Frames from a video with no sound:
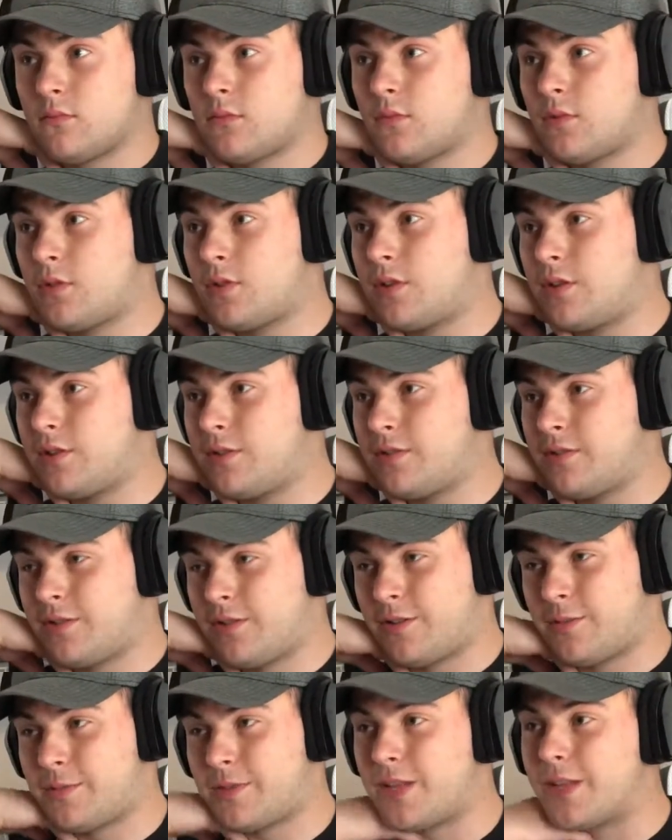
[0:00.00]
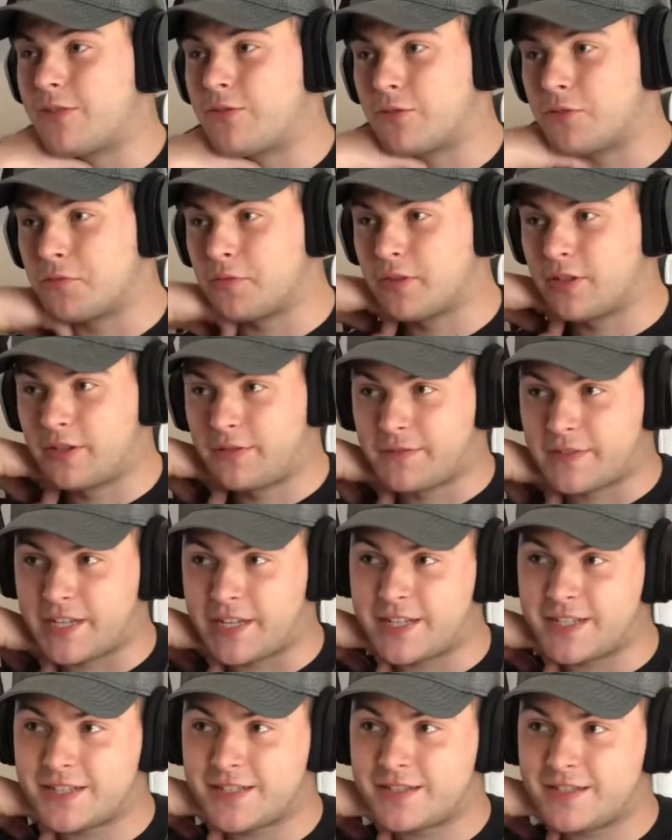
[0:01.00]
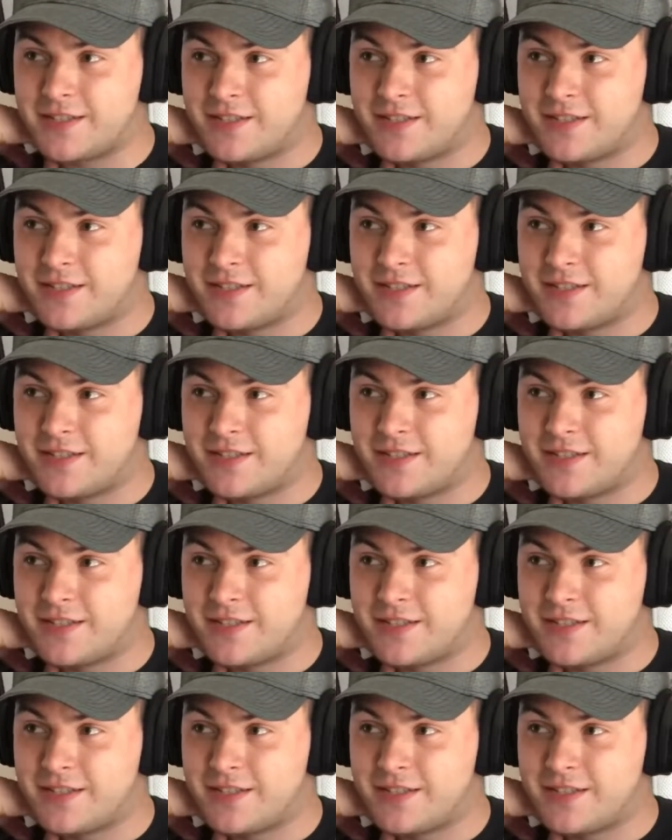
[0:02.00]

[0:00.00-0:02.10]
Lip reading: He opened that door really fast.